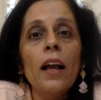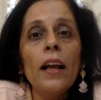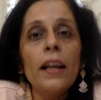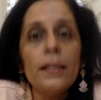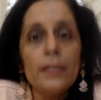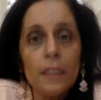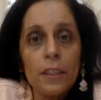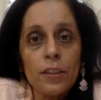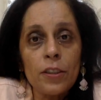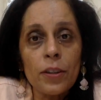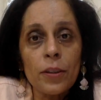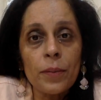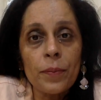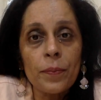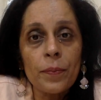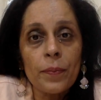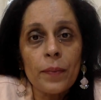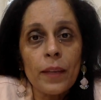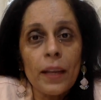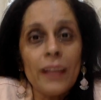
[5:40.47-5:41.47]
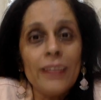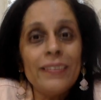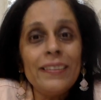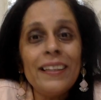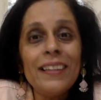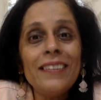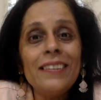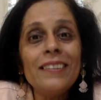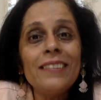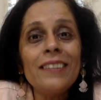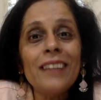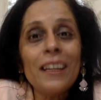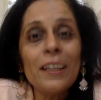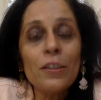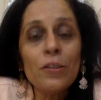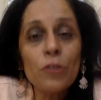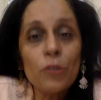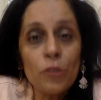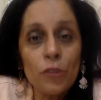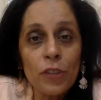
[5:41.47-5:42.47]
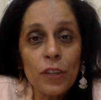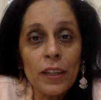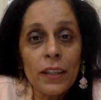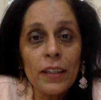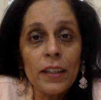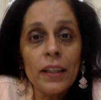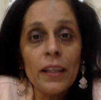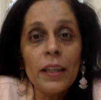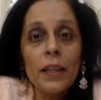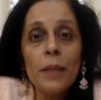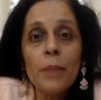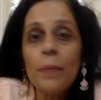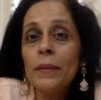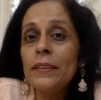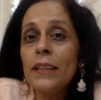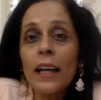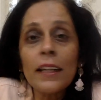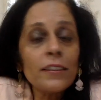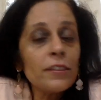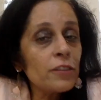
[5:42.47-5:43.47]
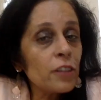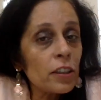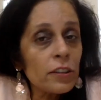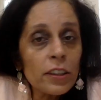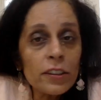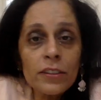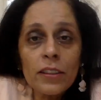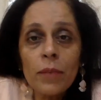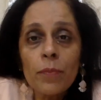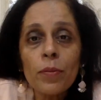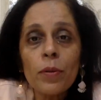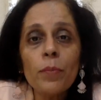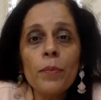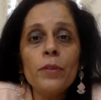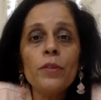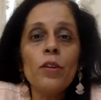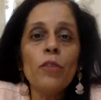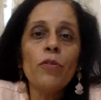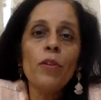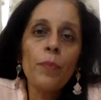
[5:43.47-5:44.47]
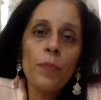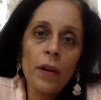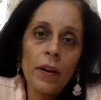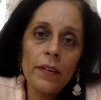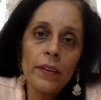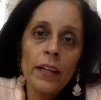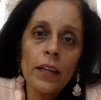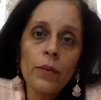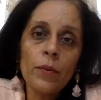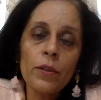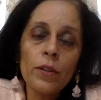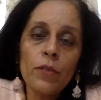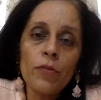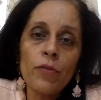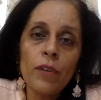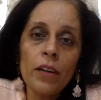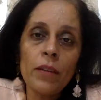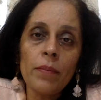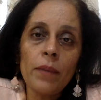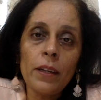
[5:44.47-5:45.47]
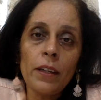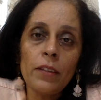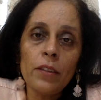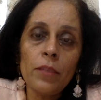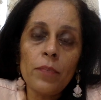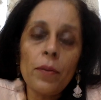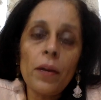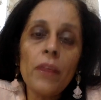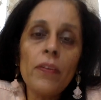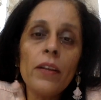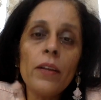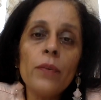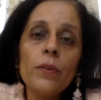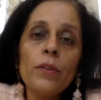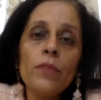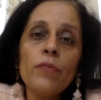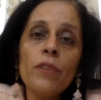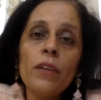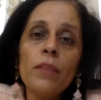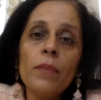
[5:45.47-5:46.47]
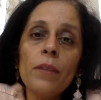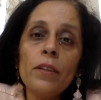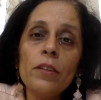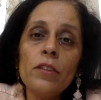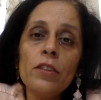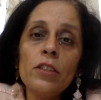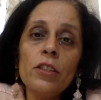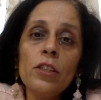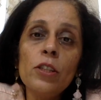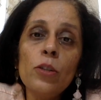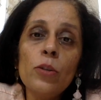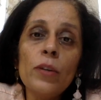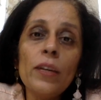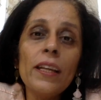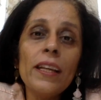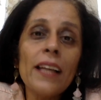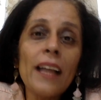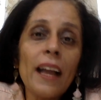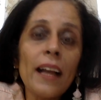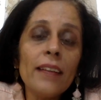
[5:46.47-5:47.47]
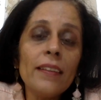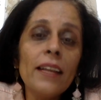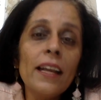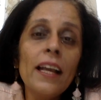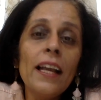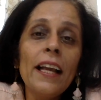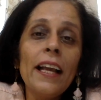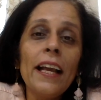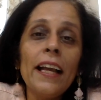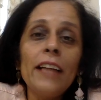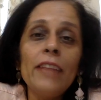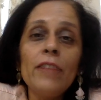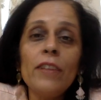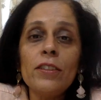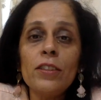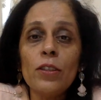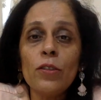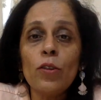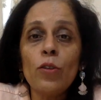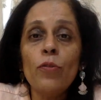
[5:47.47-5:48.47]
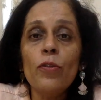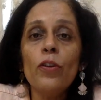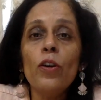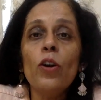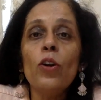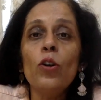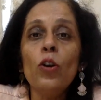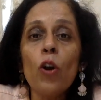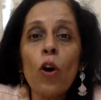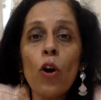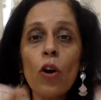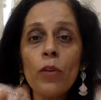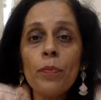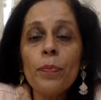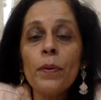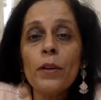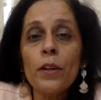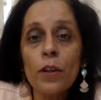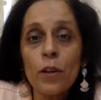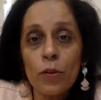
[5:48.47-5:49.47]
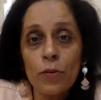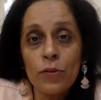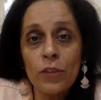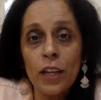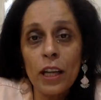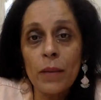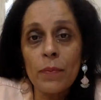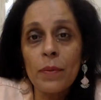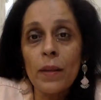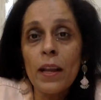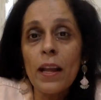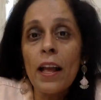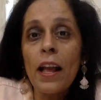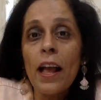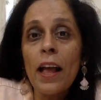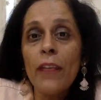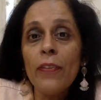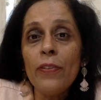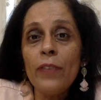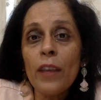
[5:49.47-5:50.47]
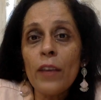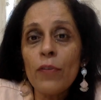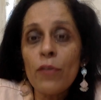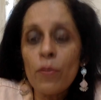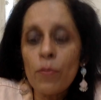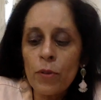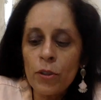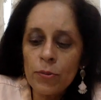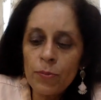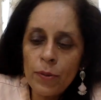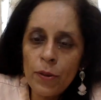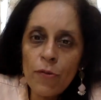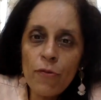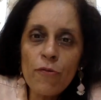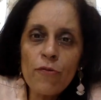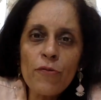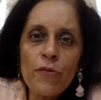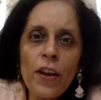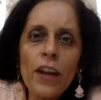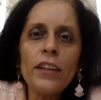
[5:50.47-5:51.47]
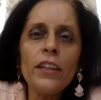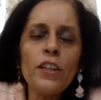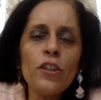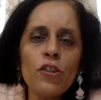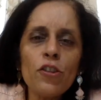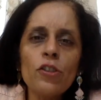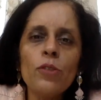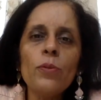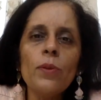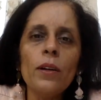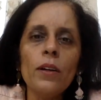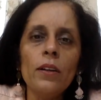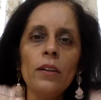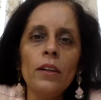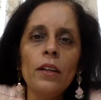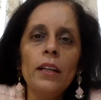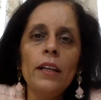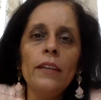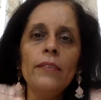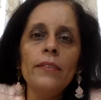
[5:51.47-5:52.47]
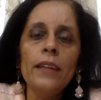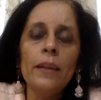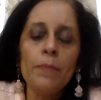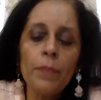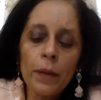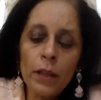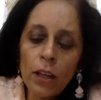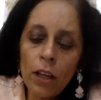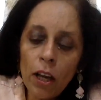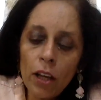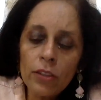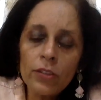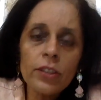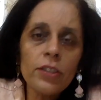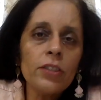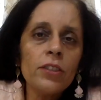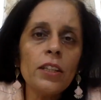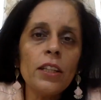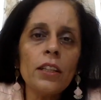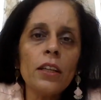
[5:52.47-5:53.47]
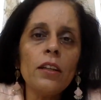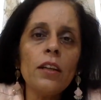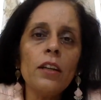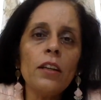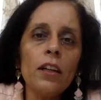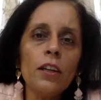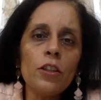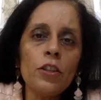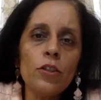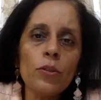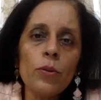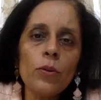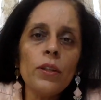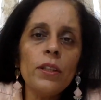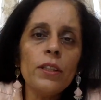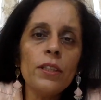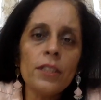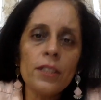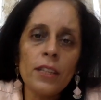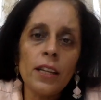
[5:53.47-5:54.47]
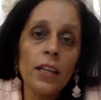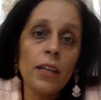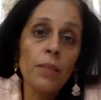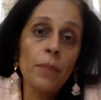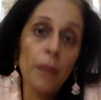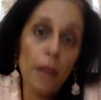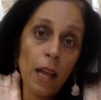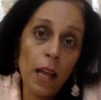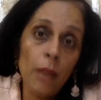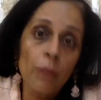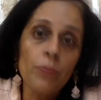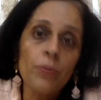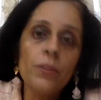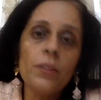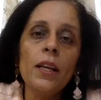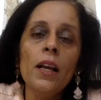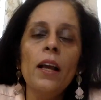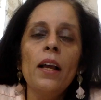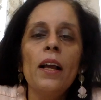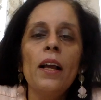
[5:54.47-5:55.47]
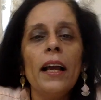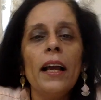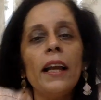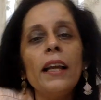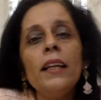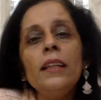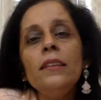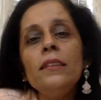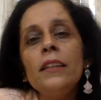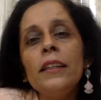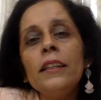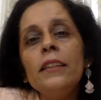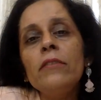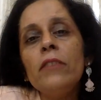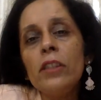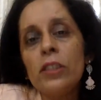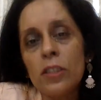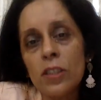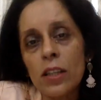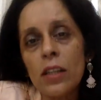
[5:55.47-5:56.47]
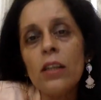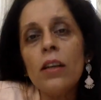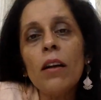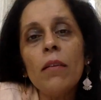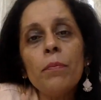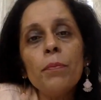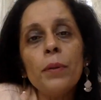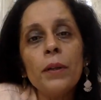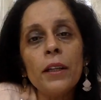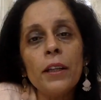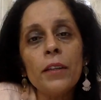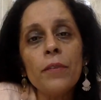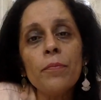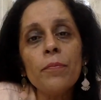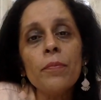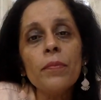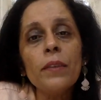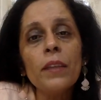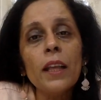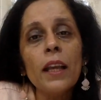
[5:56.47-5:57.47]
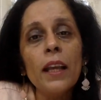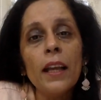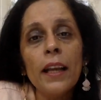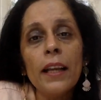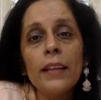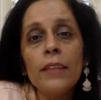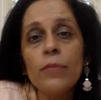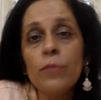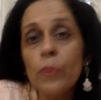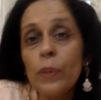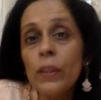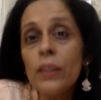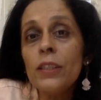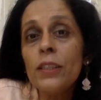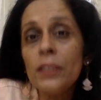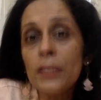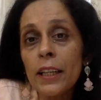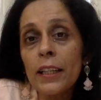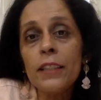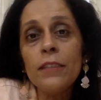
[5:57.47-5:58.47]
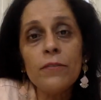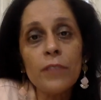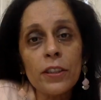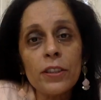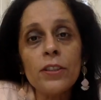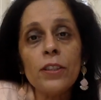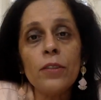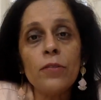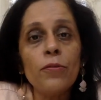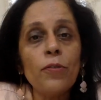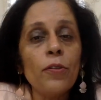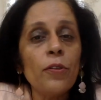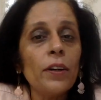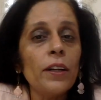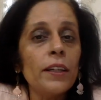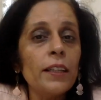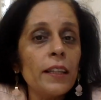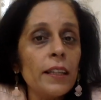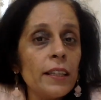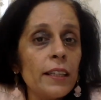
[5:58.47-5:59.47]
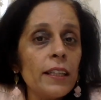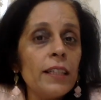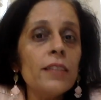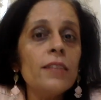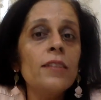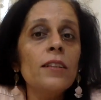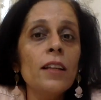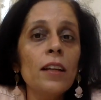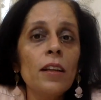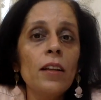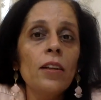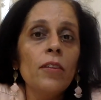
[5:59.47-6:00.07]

etc., and then decides to trade. But that's not the temperament of a private equity fund manager. Private equity fund manager is looking at investing over a long period of time and therefore must be very sure that because it's taking a controlling stake, perhaps in the investee company, it will stay invested for at least